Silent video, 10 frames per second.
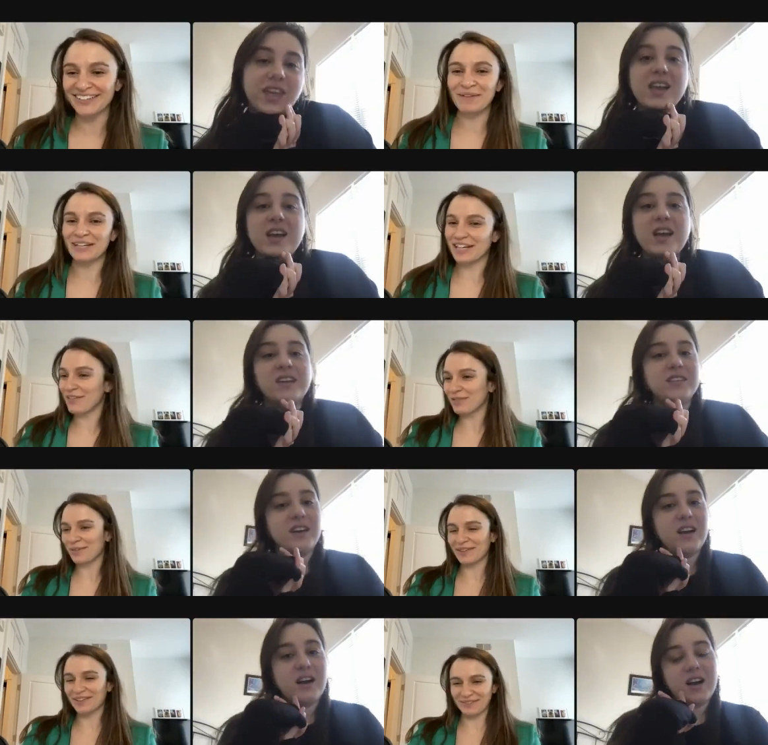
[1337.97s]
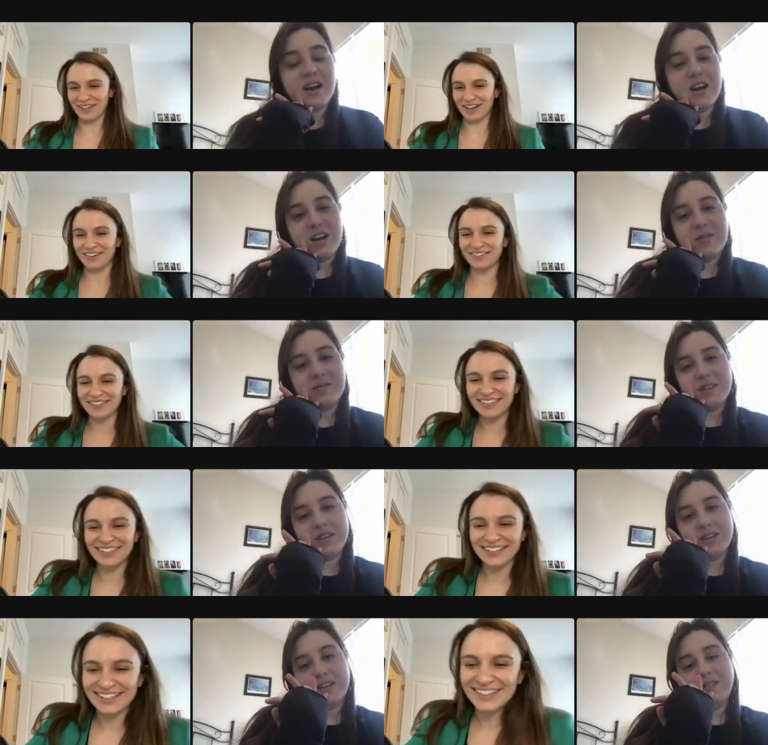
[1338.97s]
Speaker 1: yeah,
Speaker 2: and
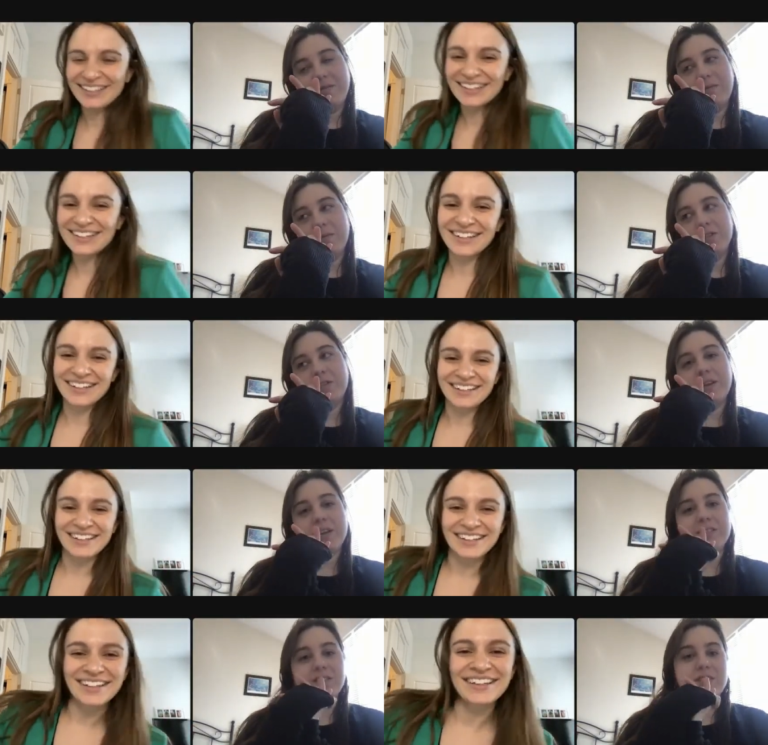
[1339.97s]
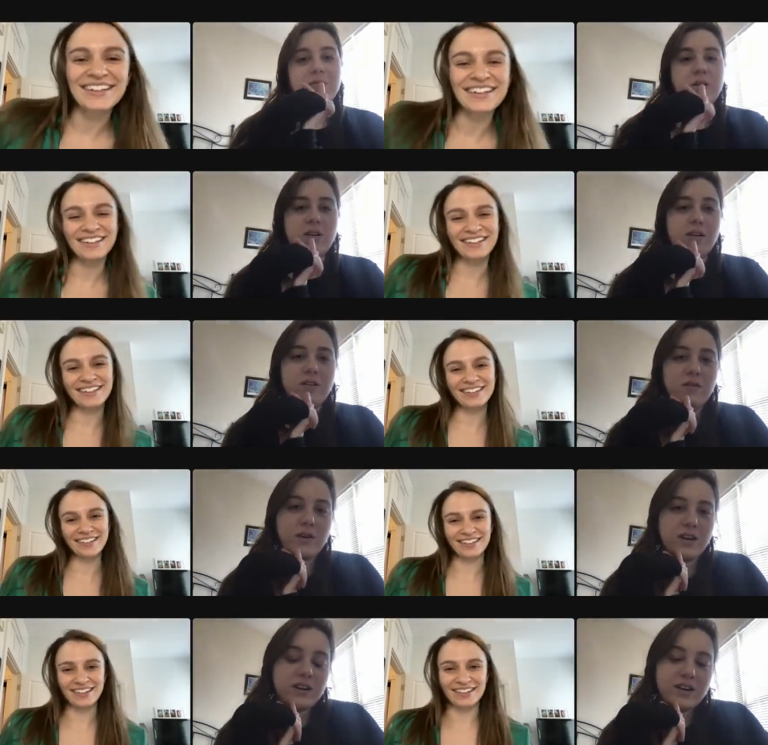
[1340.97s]
um, should we announce this tomorrow?
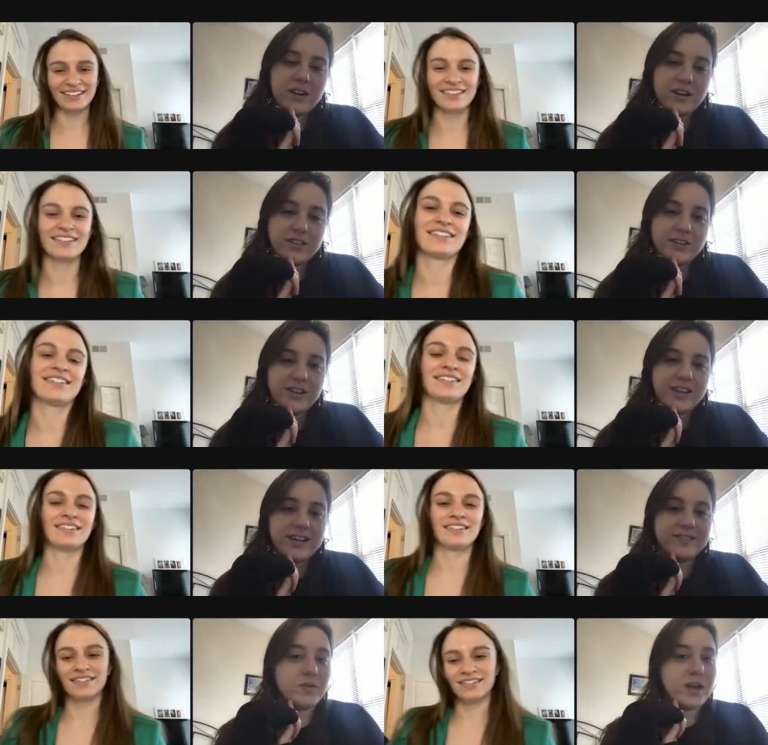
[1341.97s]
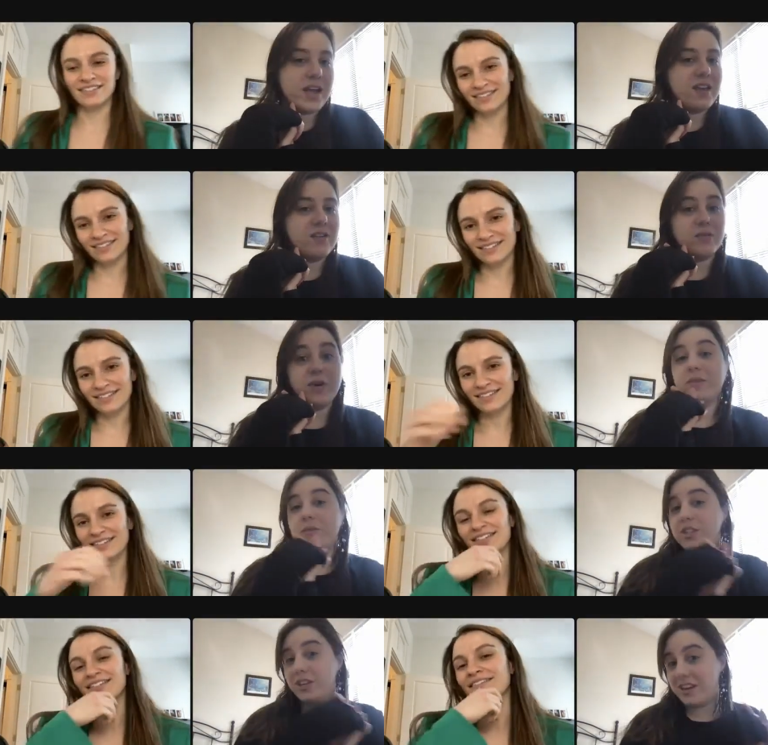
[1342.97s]
Our other giveaway, or we could we
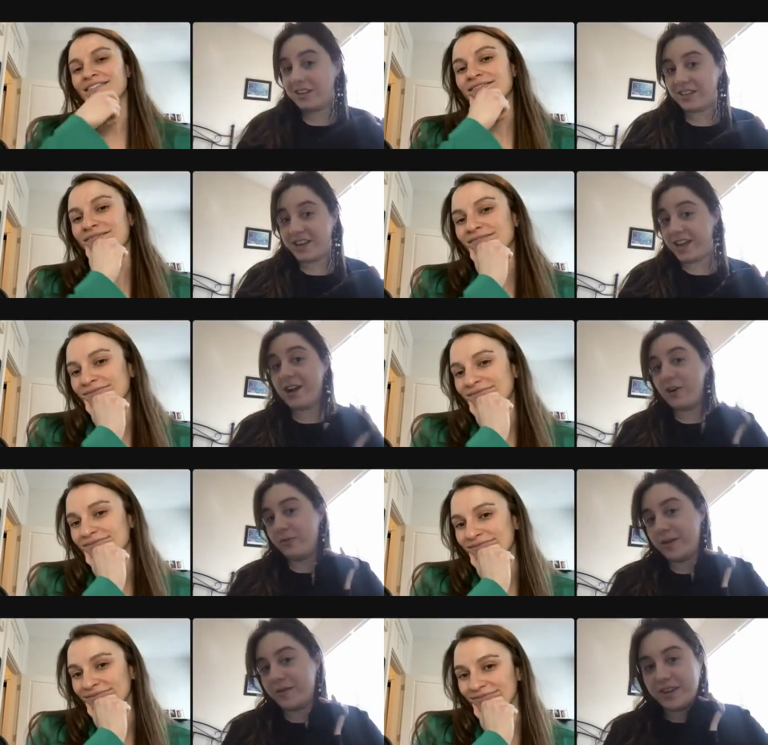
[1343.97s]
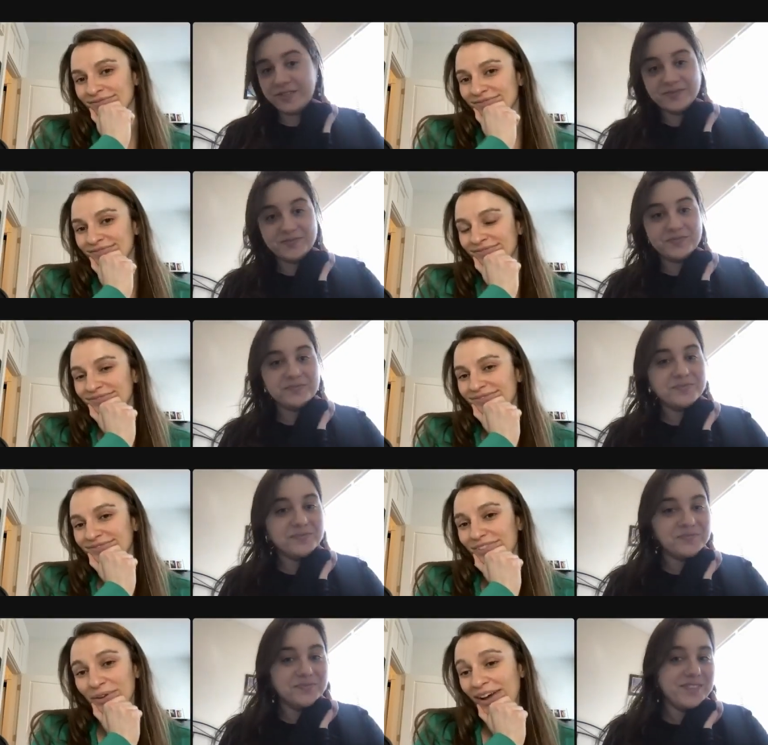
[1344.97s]
should announce it now, maybe.
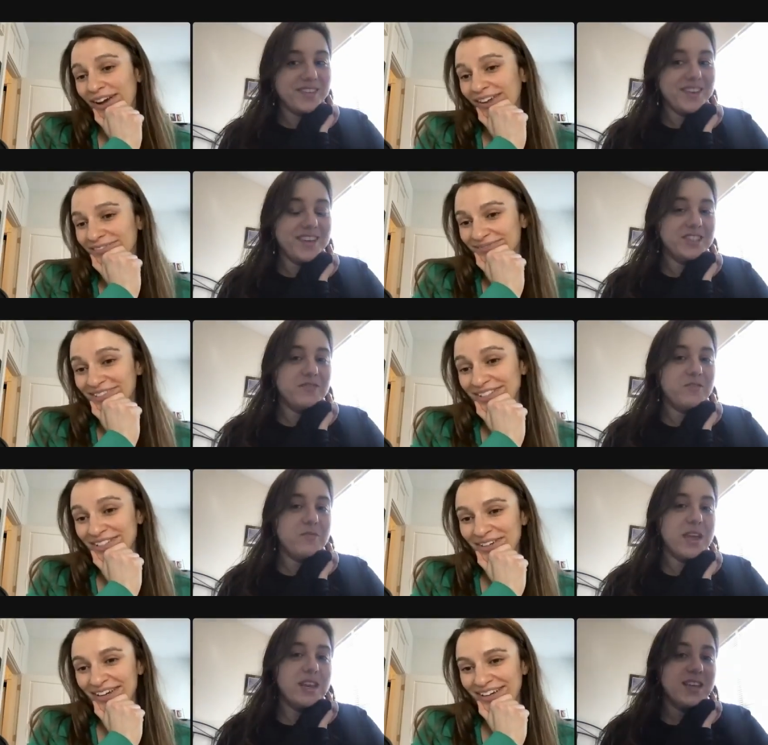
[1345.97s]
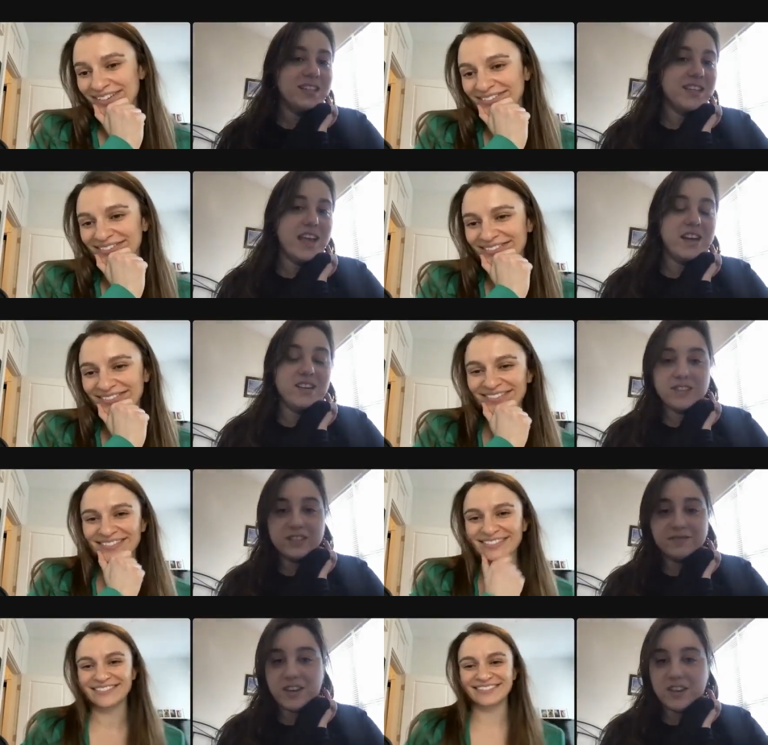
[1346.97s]
Okay. So if you've made it. it to the end of this
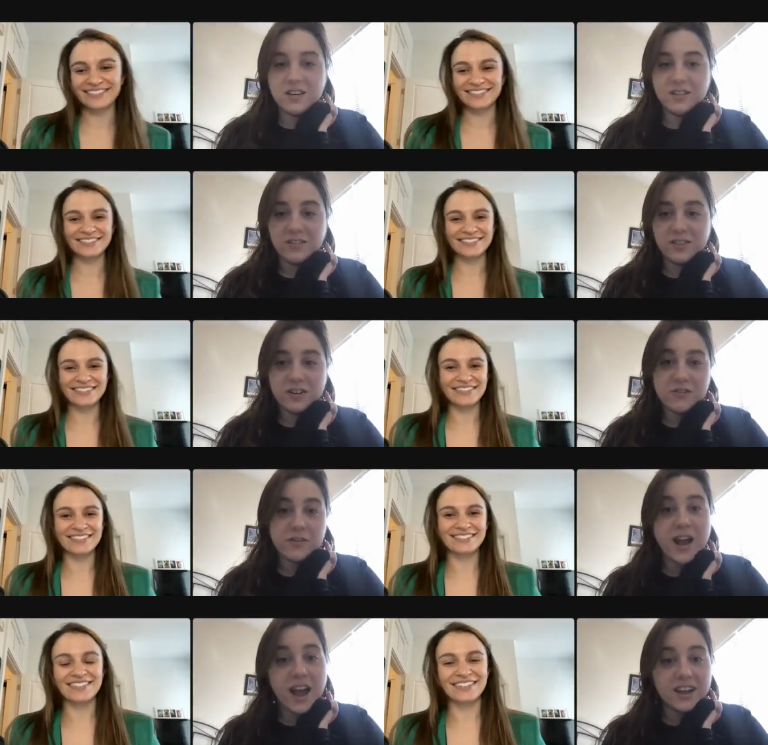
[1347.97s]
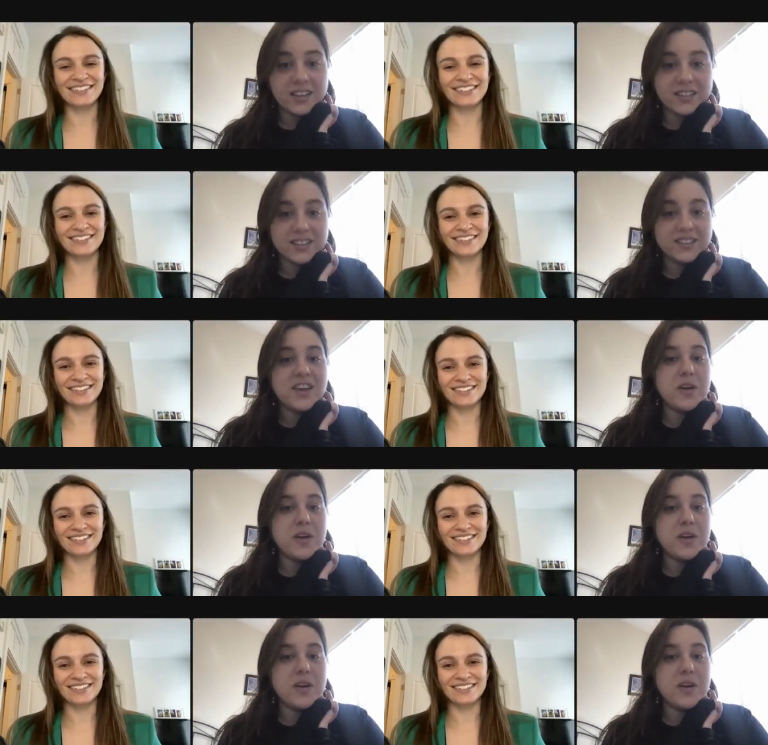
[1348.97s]
video, congrats.